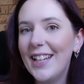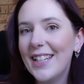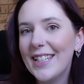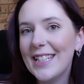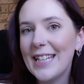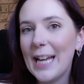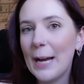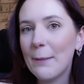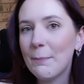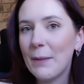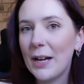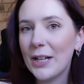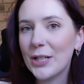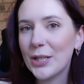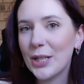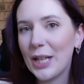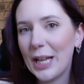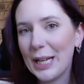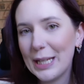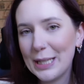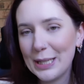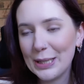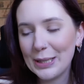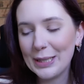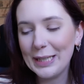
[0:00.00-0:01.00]
is now much
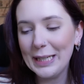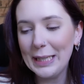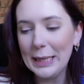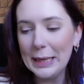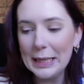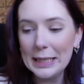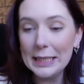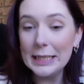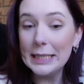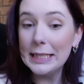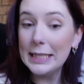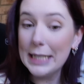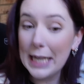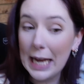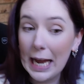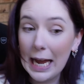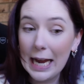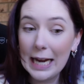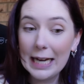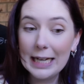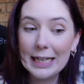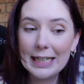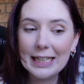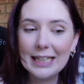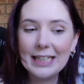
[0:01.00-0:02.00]
later in the
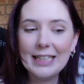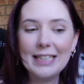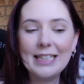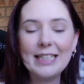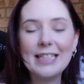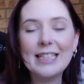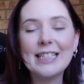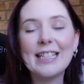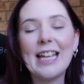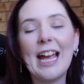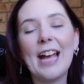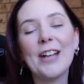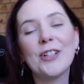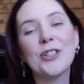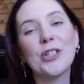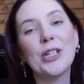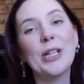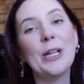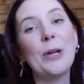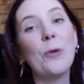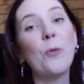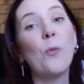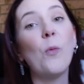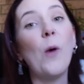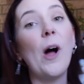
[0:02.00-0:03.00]
day. It is
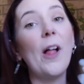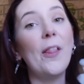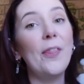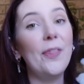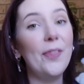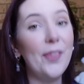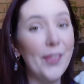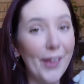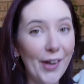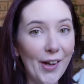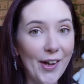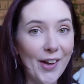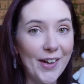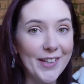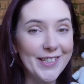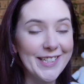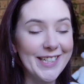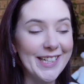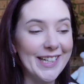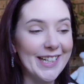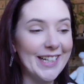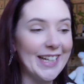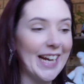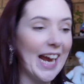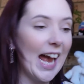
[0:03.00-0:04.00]
actually
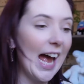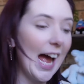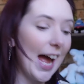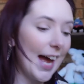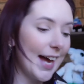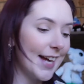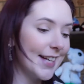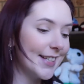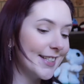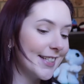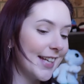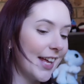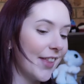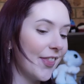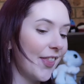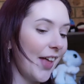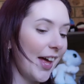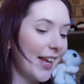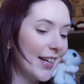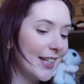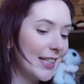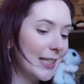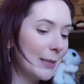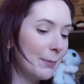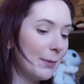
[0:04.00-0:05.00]
1:30, and
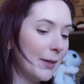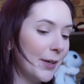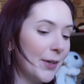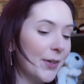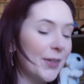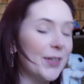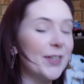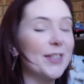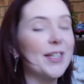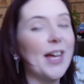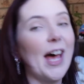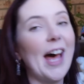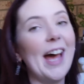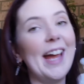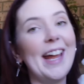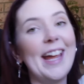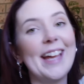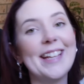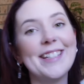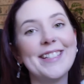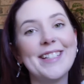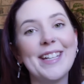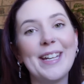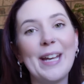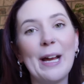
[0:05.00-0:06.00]
that is because I
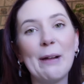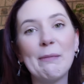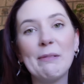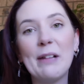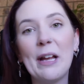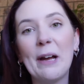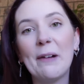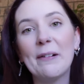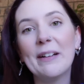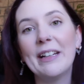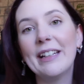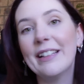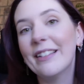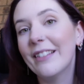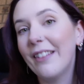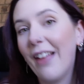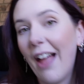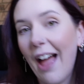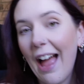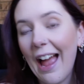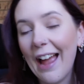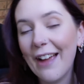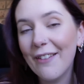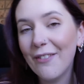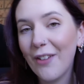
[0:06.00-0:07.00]
ended up going
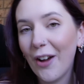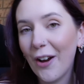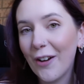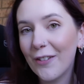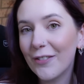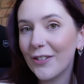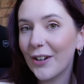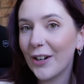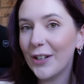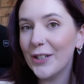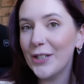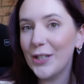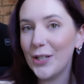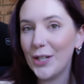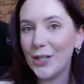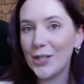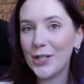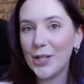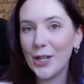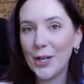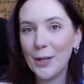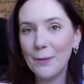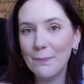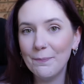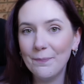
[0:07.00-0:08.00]
live over on
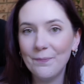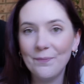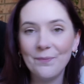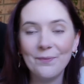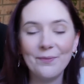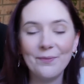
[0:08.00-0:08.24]
YouTube.